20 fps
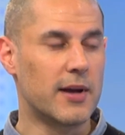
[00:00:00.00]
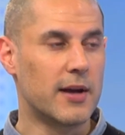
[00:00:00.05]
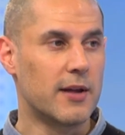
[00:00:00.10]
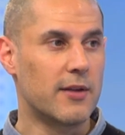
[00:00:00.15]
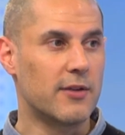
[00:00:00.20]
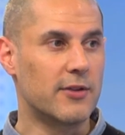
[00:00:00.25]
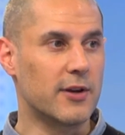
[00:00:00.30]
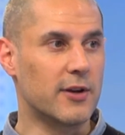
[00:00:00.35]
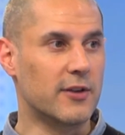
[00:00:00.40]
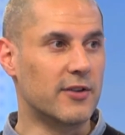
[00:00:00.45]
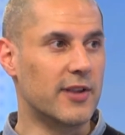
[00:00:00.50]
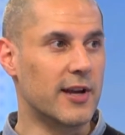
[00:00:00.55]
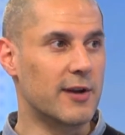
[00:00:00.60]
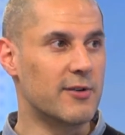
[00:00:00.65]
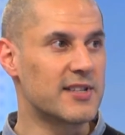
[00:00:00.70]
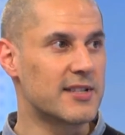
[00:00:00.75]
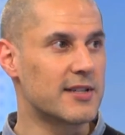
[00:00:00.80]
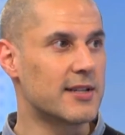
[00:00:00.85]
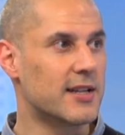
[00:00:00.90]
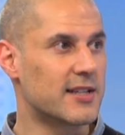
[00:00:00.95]
there
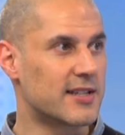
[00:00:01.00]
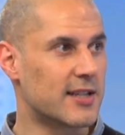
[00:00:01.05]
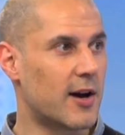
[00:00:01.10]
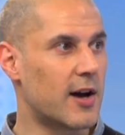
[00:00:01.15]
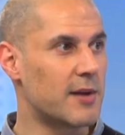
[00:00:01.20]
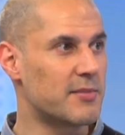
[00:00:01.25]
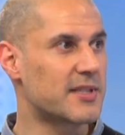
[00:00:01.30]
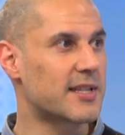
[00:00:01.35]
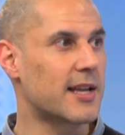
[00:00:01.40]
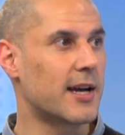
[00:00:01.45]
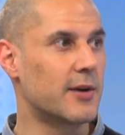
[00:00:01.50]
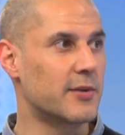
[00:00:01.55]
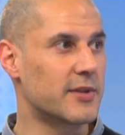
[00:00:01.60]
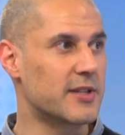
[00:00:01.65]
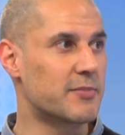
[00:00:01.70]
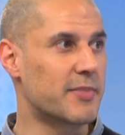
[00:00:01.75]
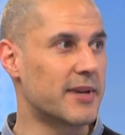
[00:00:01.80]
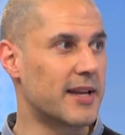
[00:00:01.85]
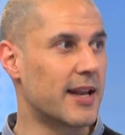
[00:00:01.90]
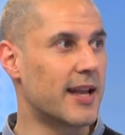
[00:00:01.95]
isn't a timescale
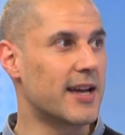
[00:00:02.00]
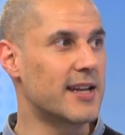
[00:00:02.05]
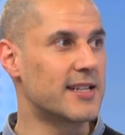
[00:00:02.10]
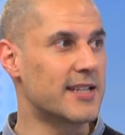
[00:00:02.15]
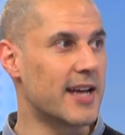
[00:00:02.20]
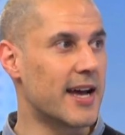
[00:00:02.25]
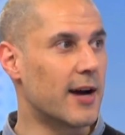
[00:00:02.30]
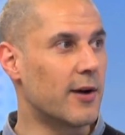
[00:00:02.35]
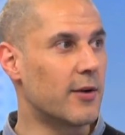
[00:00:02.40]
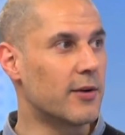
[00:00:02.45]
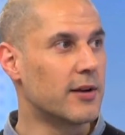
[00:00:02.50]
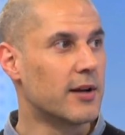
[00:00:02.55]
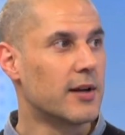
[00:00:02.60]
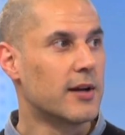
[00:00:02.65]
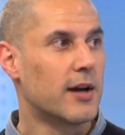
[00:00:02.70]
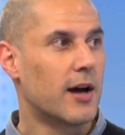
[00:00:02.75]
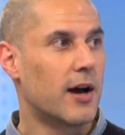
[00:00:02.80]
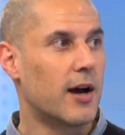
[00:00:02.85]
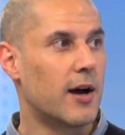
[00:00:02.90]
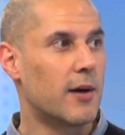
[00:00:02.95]
that's been laid down,
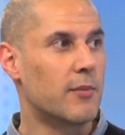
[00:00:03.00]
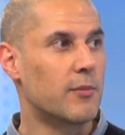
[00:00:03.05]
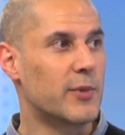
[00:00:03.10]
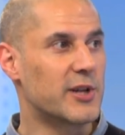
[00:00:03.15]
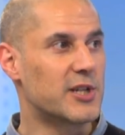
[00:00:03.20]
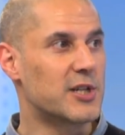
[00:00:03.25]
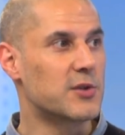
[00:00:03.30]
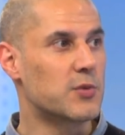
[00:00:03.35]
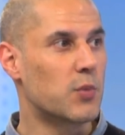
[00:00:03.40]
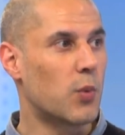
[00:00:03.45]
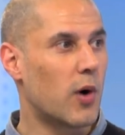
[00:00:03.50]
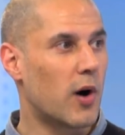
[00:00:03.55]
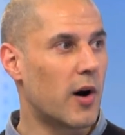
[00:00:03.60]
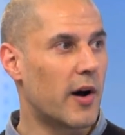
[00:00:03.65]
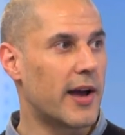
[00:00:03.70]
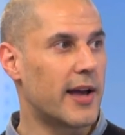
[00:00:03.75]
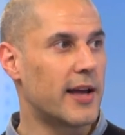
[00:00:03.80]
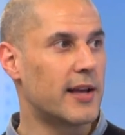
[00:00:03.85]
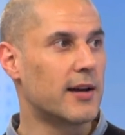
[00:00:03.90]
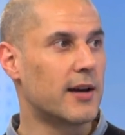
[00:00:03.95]
which is
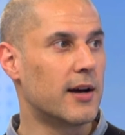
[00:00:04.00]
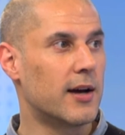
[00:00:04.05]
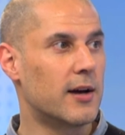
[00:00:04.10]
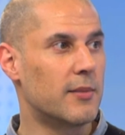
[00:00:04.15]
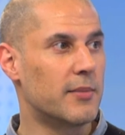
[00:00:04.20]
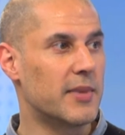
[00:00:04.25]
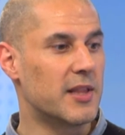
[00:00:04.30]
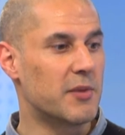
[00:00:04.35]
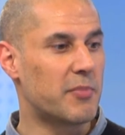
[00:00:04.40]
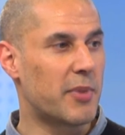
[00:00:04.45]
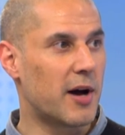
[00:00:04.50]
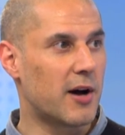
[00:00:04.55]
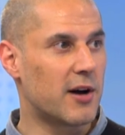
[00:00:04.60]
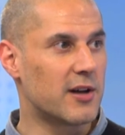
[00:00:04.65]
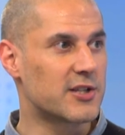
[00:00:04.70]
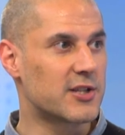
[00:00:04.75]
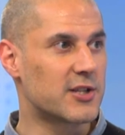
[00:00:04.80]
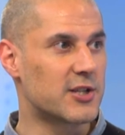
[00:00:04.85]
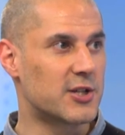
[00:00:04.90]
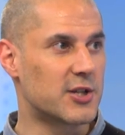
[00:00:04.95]
why in the
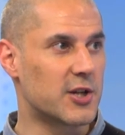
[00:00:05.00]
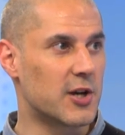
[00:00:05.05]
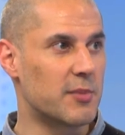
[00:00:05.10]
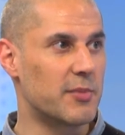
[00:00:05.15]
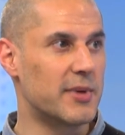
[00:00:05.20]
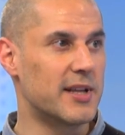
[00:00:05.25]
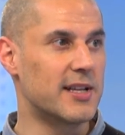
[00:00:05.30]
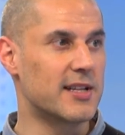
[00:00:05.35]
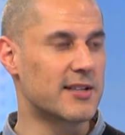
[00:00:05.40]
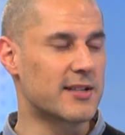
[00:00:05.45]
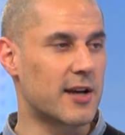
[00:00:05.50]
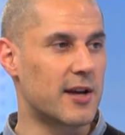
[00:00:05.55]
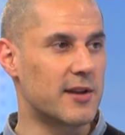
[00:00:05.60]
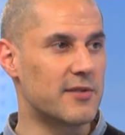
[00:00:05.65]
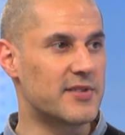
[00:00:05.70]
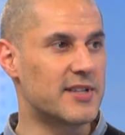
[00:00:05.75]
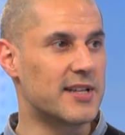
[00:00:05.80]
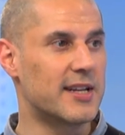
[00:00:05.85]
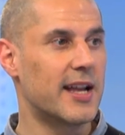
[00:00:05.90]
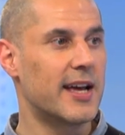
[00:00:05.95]
past Germany has kind
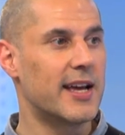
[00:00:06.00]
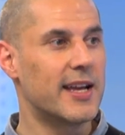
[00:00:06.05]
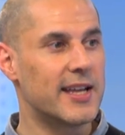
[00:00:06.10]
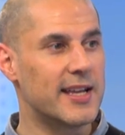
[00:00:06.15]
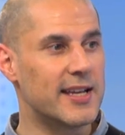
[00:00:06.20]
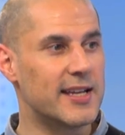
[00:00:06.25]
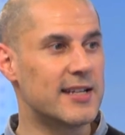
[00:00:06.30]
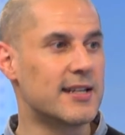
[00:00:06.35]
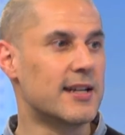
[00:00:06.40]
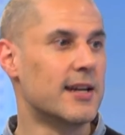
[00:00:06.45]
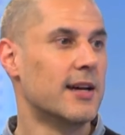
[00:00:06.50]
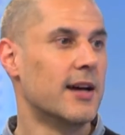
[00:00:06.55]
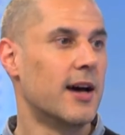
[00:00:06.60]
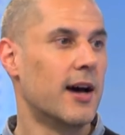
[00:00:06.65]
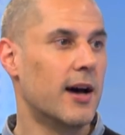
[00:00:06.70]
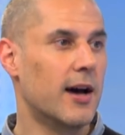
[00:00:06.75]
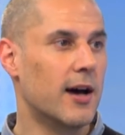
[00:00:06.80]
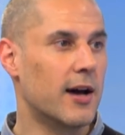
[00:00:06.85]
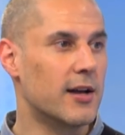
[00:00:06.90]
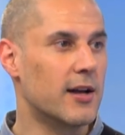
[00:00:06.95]
of delayed
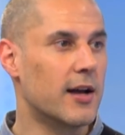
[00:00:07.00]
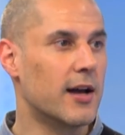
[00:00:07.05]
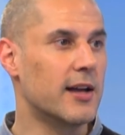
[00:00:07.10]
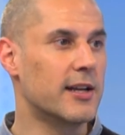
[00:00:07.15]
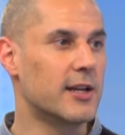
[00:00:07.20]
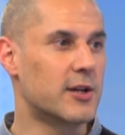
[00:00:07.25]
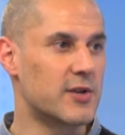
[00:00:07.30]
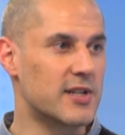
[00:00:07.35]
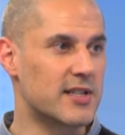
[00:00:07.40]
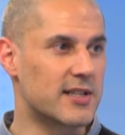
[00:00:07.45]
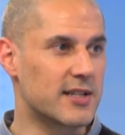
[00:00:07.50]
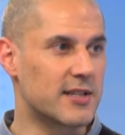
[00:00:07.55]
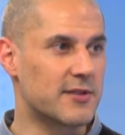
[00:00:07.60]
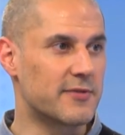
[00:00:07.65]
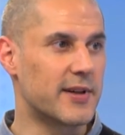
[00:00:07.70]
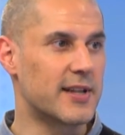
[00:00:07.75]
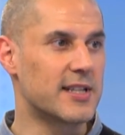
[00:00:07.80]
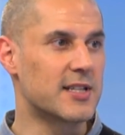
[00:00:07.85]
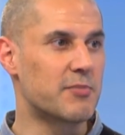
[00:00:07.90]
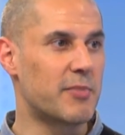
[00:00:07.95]
increasing
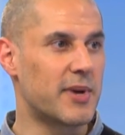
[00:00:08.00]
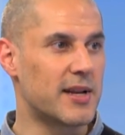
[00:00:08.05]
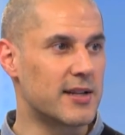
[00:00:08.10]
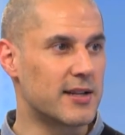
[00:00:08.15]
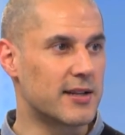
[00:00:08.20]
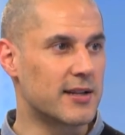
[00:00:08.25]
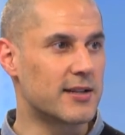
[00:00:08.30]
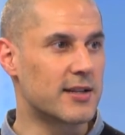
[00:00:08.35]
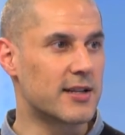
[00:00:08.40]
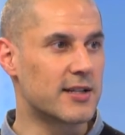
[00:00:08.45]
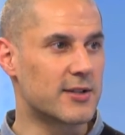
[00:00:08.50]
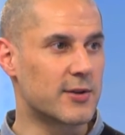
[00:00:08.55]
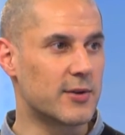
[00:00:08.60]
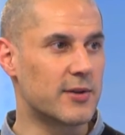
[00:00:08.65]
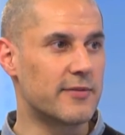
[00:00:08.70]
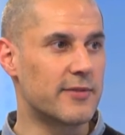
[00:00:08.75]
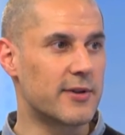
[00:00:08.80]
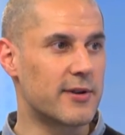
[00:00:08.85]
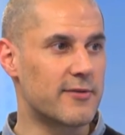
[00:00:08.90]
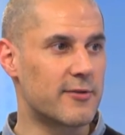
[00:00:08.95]
defence spending and done so in
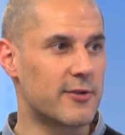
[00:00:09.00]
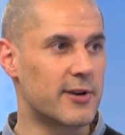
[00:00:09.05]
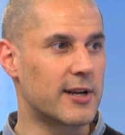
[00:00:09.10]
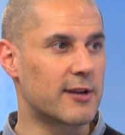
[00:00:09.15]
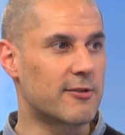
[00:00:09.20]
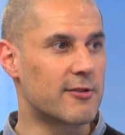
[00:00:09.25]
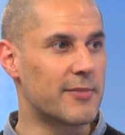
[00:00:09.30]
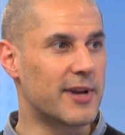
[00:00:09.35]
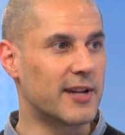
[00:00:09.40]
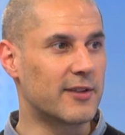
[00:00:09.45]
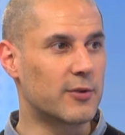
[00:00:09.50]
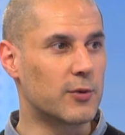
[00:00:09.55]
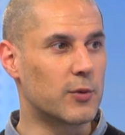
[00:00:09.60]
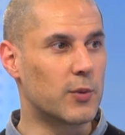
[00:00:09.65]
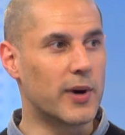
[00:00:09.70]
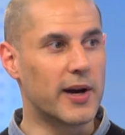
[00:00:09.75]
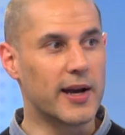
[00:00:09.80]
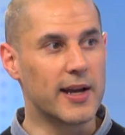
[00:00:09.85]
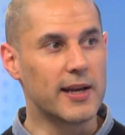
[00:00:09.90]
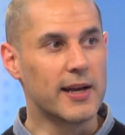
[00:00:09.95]
a very, very incremental
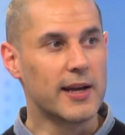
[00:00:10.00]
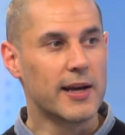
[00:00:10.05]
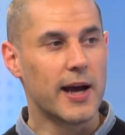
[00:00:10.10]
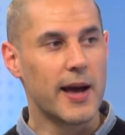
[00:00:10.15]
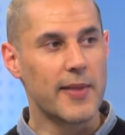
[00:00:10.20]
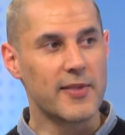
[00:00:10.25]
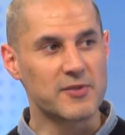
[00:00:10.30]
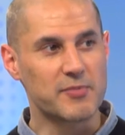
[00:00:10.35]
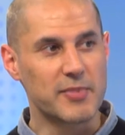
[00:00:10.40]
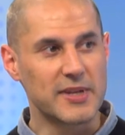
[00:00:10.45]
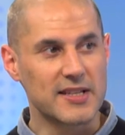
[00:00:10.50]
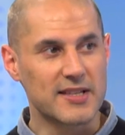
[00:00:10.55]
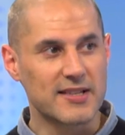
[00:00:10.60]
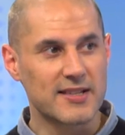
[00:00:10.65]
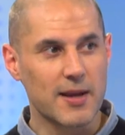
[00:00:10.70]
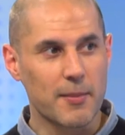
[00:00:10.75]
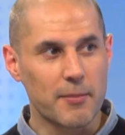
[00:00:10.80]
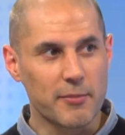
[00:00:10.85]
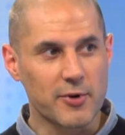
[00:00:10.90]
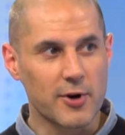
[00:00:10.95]
way. And there's been
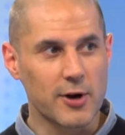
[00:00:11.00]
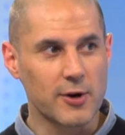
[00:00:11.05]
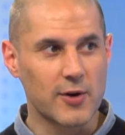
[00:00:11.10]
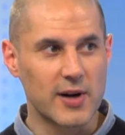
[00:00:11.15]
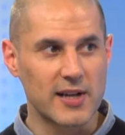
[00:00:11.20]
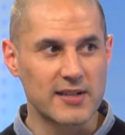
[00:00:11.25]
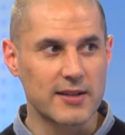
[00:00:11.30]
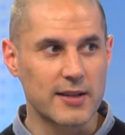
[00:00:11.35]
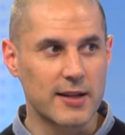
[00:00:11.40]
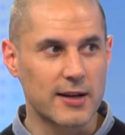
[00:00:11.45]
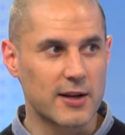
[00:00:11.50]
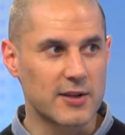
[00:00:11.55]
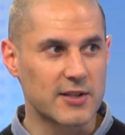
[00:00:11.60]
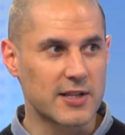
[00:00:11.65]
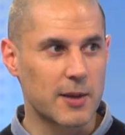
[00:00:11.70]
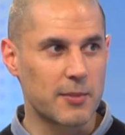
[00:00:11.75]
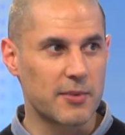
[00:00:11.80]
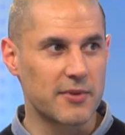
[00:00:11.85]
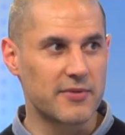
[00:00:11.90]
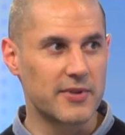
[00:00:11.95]
some progress in the last
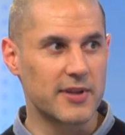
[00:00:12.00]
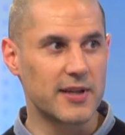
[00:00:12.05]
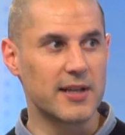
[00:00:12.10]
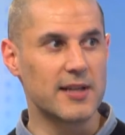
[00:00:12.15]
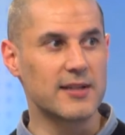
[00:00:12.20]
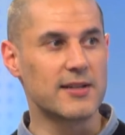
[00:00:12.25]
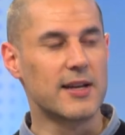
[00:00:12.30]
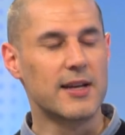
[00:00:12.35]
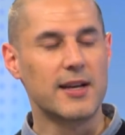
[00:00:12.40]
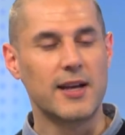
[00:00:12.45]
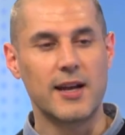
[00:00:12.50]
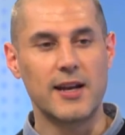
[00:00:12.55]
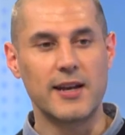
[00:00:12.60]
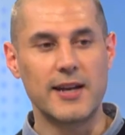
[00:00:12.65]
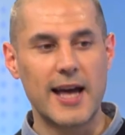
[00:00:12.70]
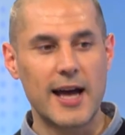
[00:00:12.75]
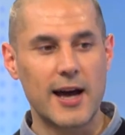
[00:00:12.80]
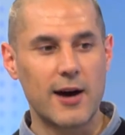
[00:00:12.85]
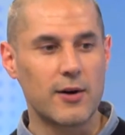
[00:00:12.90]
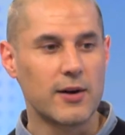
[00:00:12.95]
couple of years. And
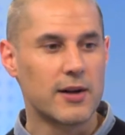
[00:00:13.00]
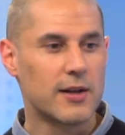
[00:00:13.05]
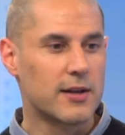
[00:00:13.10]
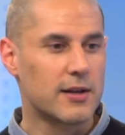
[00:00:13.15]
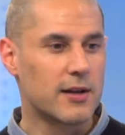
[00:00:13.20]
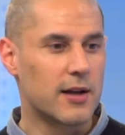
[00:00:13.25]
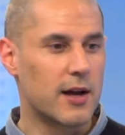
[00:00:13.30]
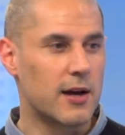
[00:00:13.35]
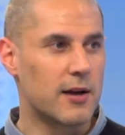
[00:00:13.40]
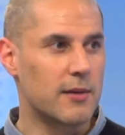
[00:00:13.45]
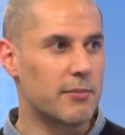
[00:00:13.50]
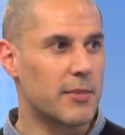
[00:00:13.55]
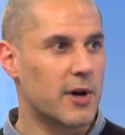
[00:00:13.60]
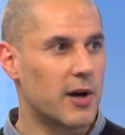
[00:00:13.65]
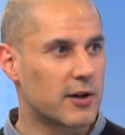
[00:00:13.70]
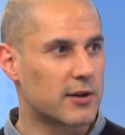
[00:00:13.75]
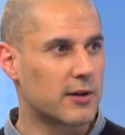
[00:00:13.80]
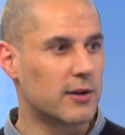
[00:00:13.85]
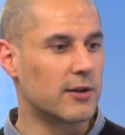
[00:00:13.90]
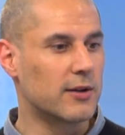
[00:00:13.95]
now
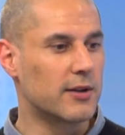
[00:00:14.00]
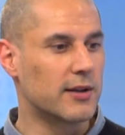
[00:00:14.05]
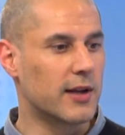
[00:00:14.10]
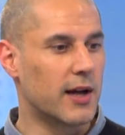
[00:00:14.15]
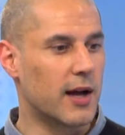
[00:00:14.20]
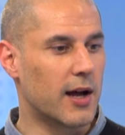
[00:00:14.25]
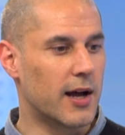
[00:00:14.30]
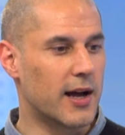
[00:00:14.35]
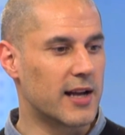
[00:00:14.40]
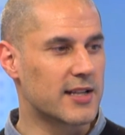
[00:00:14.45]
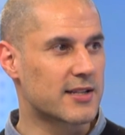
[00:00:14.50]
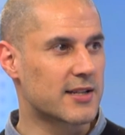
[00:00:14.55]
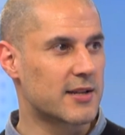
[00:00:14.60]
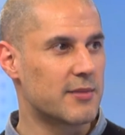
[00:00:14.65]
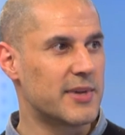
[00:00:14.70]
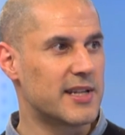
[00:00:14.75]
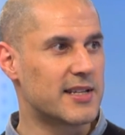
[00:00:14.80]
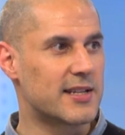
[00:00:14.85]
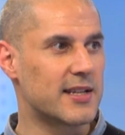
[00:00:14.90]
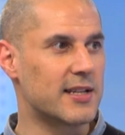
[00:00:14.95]
Merkel has
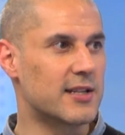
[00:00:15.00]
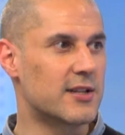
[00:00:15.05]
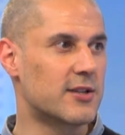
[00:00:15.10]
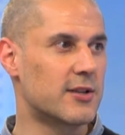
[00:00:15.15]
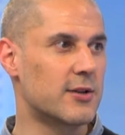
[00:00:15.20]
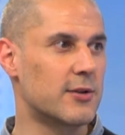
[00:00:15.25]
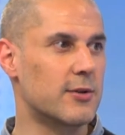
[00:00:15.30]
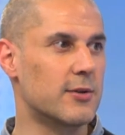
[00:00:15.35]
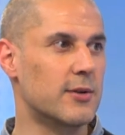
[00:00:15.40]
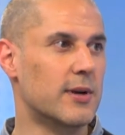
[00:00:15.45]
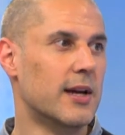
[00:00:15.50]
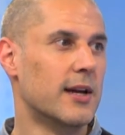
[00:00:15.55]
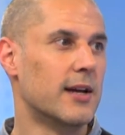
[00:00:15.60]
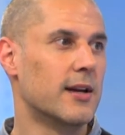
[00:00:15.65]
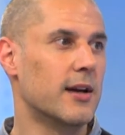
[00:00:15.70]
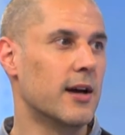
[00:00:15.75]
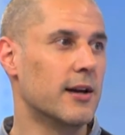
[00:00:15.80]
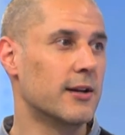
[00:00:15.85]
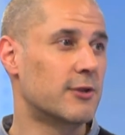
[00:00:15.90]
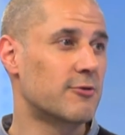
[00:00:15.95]
committed to
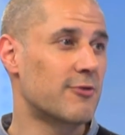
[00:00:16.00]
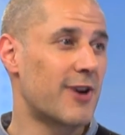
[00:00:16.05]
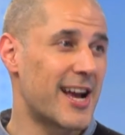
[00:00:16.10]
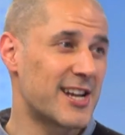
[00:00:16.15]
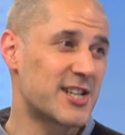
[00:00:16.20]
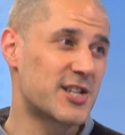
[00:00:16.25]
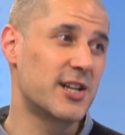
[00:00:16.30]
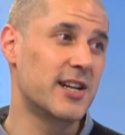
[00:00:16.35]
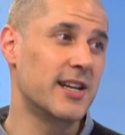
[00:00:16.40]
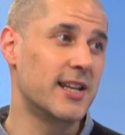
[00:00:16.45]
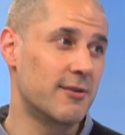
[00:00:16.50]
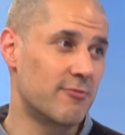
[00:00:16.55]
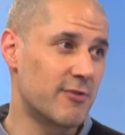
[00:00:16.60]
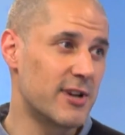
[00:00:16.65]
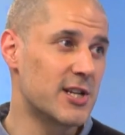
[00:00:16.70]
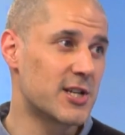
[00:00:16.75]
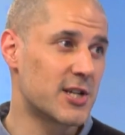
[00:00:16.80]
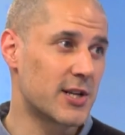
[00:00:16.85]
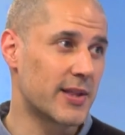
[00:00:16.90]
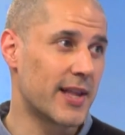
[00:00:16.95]
gradually
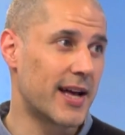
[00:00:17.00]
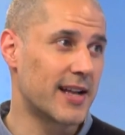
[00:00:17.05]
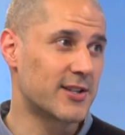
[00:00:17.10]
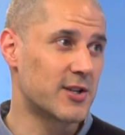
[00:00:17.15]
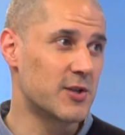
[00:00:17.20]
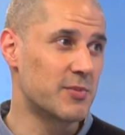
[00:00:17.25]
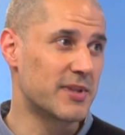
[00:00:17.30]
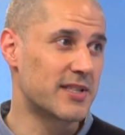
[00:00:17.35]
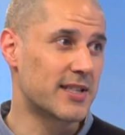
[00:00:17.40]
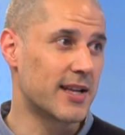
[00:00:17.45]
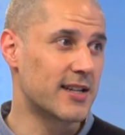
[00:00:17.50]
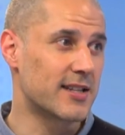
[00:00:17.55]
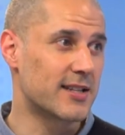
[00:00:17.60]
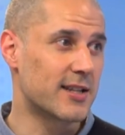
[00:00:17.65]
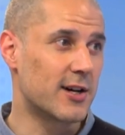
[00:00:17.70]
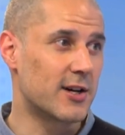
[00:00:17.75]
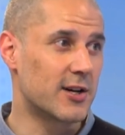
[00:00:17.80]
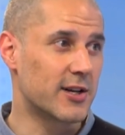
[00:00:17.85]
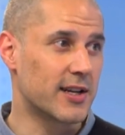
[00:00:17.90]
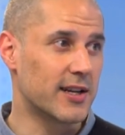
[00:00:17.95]
reaching that 2%
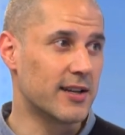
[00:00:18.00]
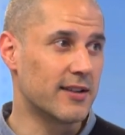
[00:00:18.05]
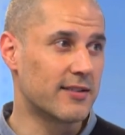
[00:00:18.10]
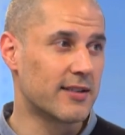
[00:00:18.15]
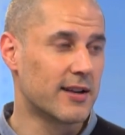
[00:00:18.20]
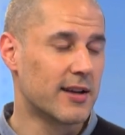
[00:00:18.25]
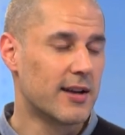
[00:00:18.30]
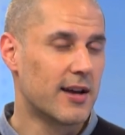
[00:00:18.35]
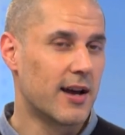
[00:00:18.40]
target.